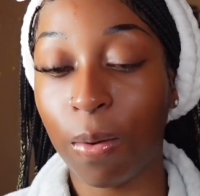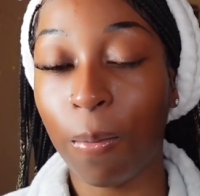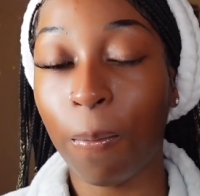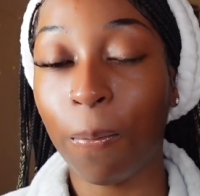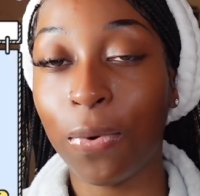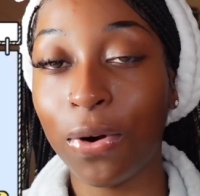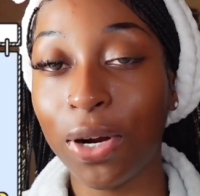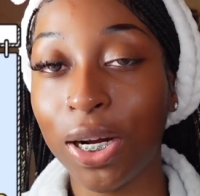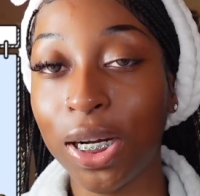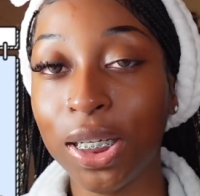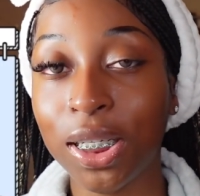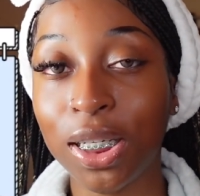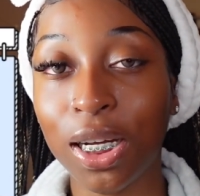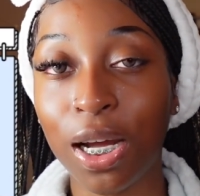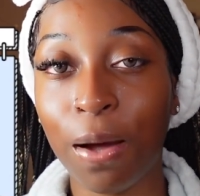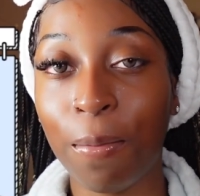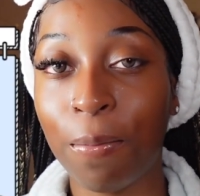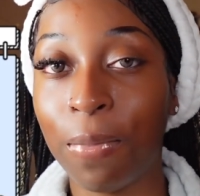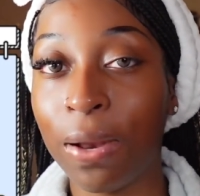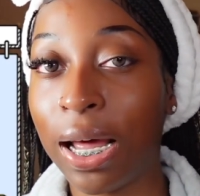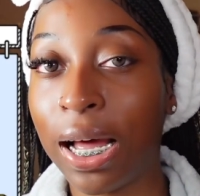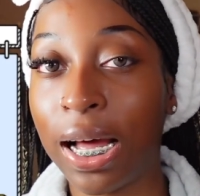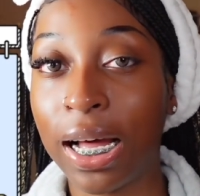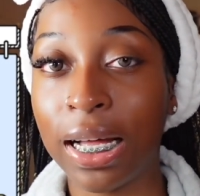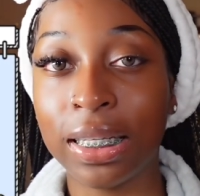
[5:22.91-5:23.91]
Brush,
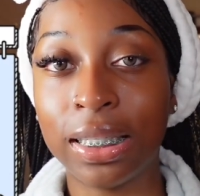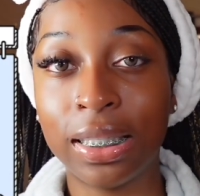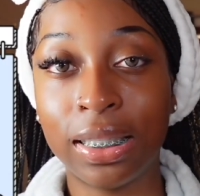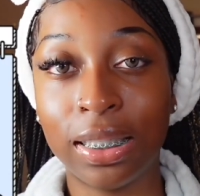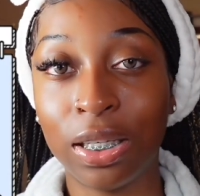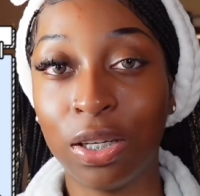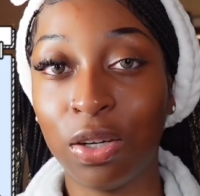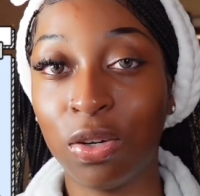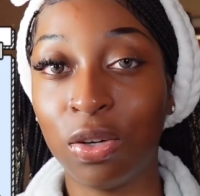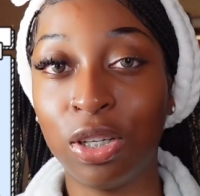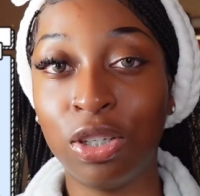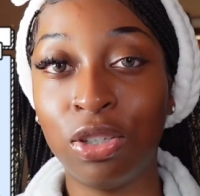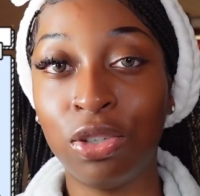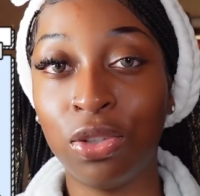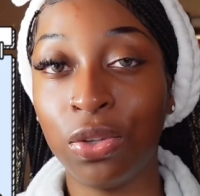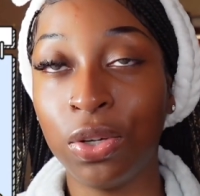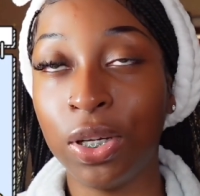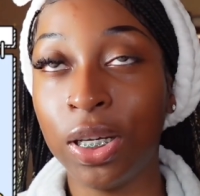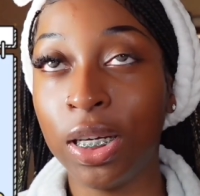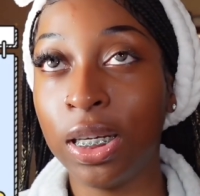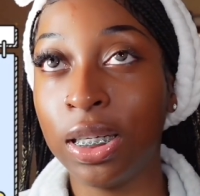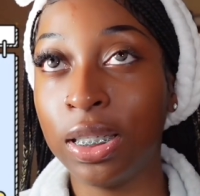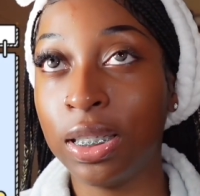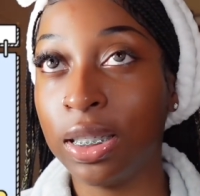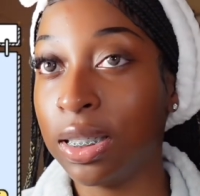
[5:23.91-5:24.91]
apply, seal. It's 3
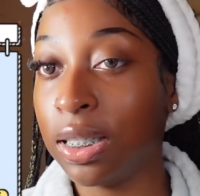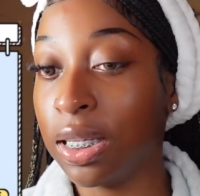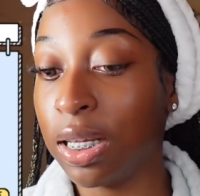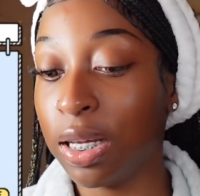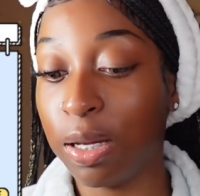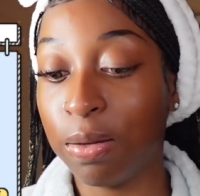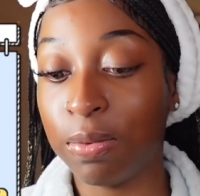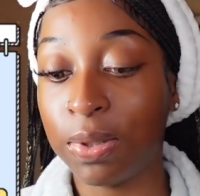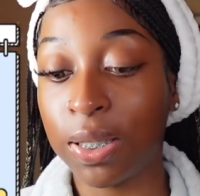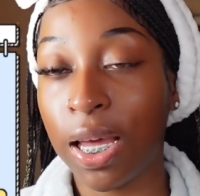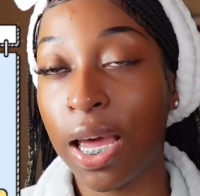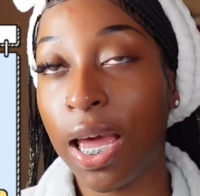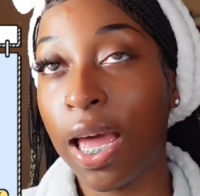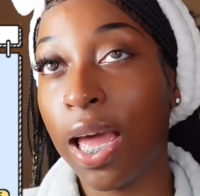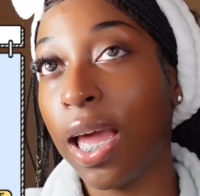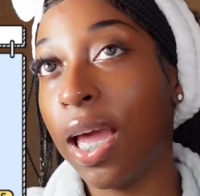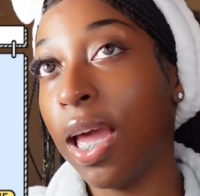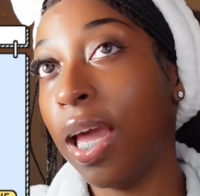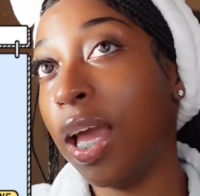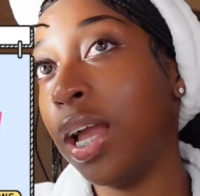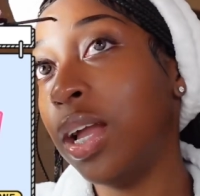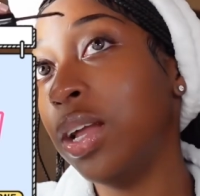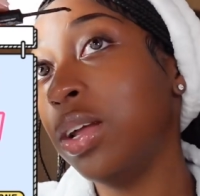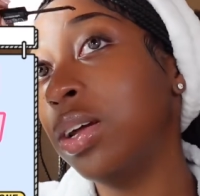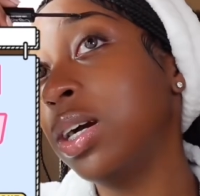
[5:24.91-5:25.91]
easy steps
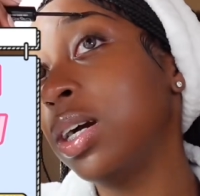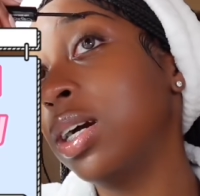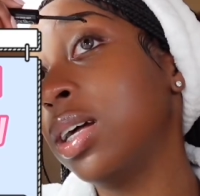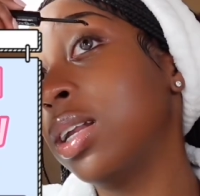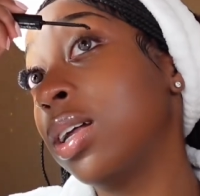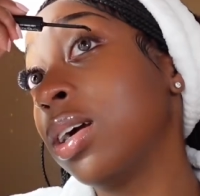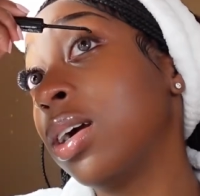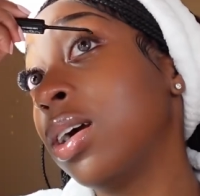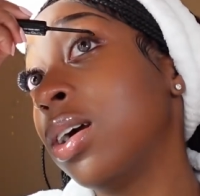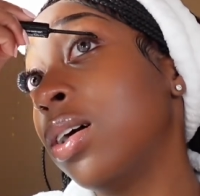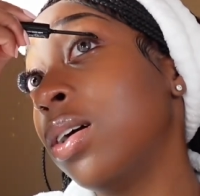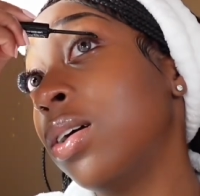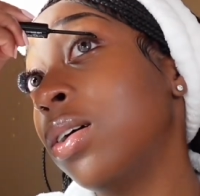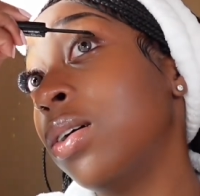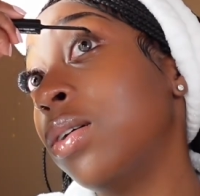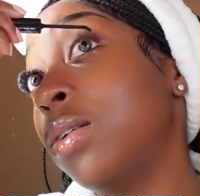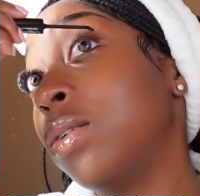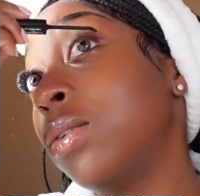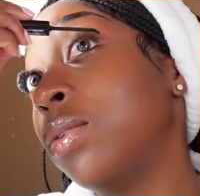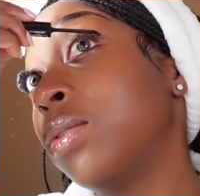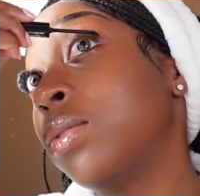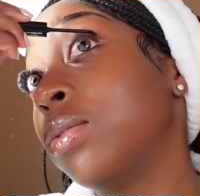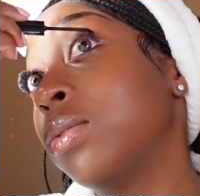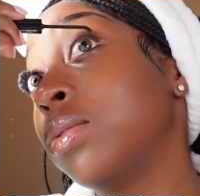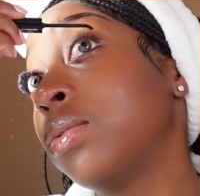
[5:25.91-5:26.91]
and you're good to
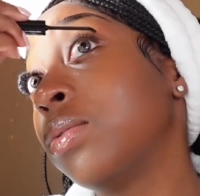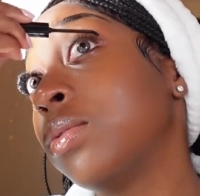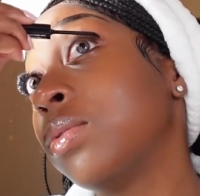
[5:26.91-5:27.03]
go.